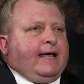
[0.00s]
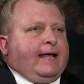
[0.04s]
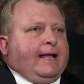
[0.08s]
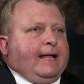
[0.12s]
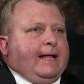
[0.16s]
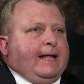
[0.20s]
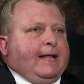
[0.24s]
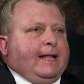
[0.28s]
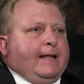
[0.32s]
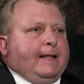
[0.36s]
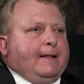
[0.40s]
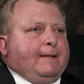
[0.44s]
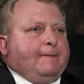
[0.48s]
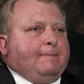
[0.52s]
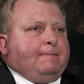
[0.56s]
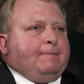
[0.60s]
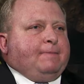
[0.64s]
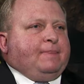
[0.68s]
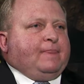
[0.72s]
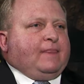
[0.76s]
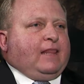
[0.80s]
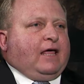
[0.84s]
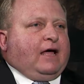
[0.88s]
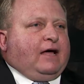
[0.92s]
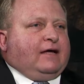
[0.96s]

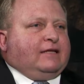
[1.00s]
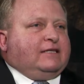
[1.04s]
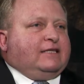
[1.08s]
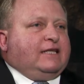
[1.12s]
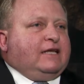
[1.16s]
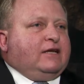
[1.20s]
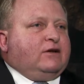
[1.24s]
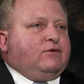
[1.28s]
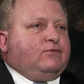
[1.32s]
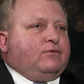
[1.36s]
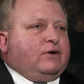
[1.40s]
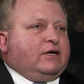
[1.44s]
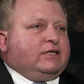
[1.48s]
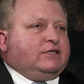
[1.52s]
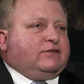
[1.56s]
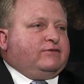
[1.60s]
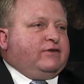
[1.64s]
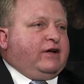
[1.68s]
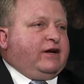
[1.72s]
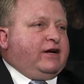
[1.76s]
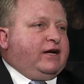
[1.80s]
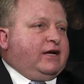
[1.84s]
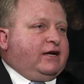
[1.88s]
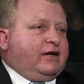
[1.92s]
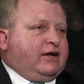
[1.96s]
I think what's
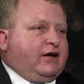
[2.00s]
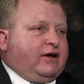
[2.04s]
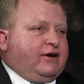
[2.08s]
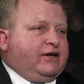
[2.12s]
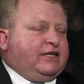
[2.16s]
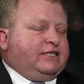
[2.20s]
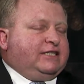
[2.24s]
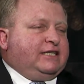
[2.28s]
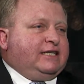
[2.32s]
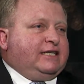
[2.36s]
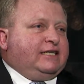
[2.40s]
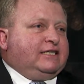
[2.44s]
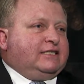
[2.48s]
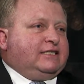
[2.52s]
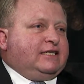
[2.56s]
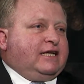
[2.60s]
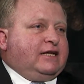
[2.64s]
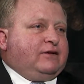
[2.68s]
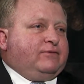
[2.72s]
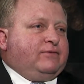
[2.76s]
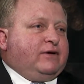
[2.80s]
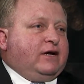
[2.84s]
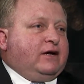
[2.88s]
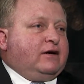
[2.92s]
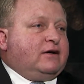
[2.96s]
very encouraging is
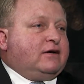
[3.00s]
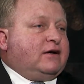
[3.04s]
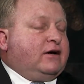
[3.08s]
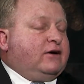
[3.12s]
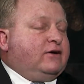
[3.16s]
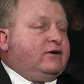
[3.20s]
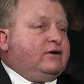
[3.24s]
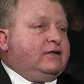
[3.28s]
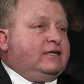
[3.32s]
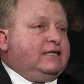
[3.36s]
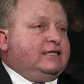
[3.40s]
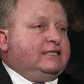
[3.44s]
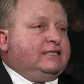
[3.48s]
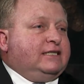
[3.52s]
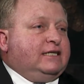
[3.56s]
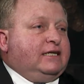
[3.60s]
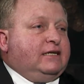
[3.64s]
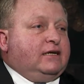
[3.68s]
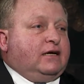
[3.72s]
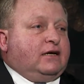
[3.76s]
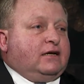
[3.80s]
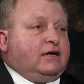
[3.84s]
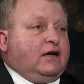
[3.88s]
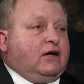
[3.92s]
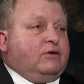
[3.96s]
that we are currently
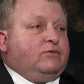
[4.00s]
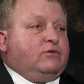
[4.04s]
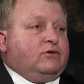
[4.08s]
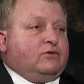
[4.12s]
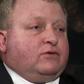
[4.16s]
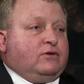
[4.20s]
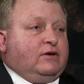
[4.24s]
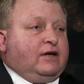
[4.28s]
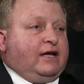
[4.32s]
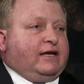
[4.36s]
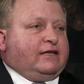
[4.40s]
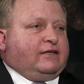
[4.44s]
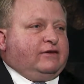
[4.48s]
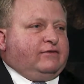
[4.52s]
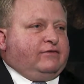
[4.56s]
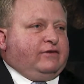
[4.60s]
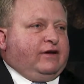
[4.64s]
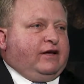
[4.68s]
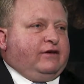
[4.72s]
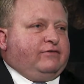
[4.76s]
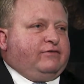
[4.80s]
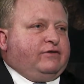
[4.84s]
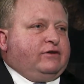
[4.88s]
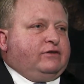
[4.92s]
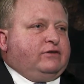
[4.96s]
seeing a global collective
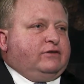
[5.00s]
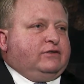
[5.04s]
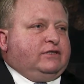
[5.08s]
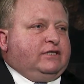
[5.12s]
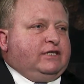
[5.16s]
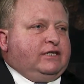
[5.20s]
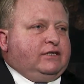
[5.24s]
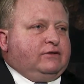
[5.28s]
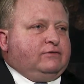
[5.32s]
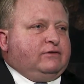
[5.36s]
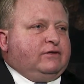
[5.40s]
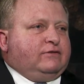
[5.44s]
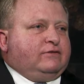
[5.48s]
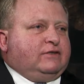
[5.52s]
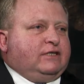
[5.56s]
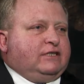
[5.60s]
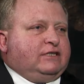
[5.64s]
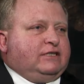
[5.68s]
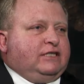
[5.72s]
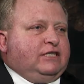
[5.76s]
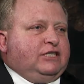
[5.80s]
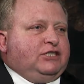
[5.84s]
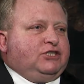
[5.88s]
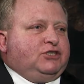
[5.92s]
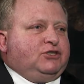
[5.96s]
effort to deal with
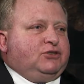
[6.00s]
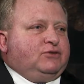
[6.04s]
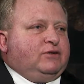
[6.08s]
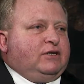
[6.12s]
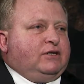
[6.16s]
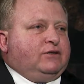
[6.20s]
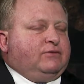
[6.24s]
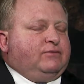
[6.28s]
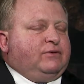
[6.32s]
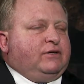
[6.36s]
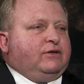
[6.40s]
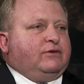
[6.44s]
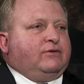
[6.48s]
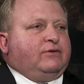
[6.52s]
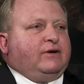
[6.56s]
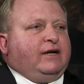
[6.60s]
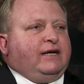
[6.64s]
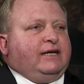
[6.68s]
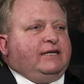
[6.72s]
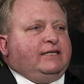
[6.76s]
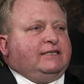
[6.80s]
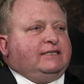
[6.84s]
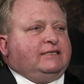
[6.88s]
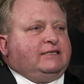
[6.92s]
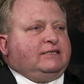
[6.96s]
this issue, and we
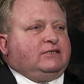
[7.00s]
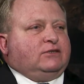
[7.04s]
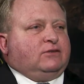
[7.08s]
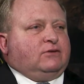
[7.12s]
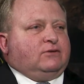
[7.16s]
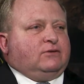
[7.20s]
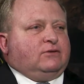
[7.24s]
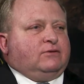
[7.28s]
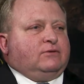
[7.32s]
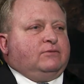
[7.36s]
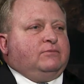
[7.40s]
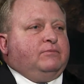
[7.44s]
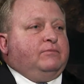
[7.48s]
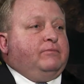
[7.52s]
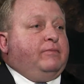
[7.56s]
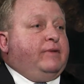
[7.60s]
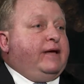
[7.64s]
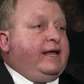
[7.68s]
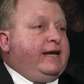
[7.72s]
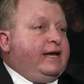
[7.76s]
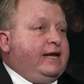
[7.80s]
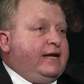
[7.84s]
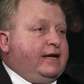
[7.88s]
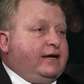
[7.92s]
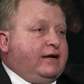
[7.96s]
already saw
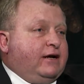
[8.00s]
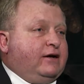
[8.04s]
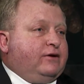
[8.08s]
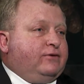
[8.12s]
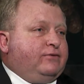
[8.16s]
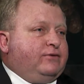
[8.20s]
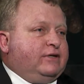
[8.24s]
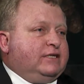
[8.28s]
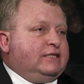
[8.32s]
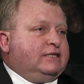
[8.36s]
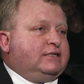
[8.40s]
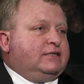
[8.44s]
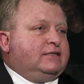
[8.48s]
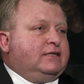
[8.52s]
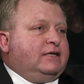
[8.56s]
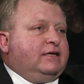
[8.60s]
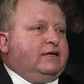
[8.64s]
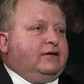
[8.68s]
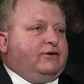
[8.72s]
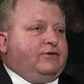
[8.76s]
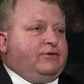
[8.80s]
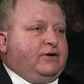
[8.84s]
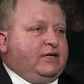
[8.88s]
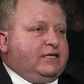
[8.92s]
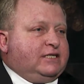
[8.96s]
many countries
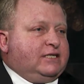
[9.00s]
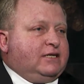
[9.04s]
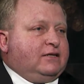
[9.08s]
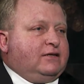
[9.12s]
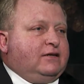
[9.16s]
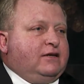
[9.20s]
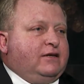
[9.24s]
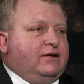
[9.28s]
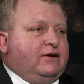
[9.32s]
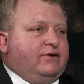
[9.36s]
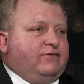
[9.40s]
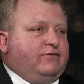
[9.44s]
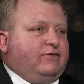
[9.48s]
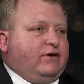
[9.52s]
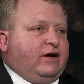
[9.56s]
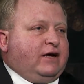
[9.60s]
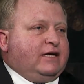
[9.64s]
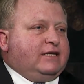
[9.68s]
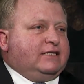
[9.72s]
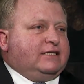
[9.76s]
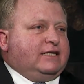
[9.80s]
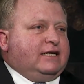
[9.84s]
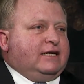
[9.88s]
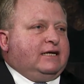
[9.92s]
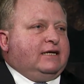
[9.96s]
recently
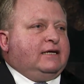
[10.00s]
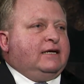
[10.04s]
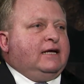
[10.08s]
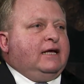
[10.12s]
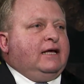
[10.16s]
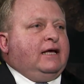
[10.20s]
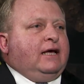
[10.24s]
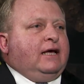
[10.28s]
revising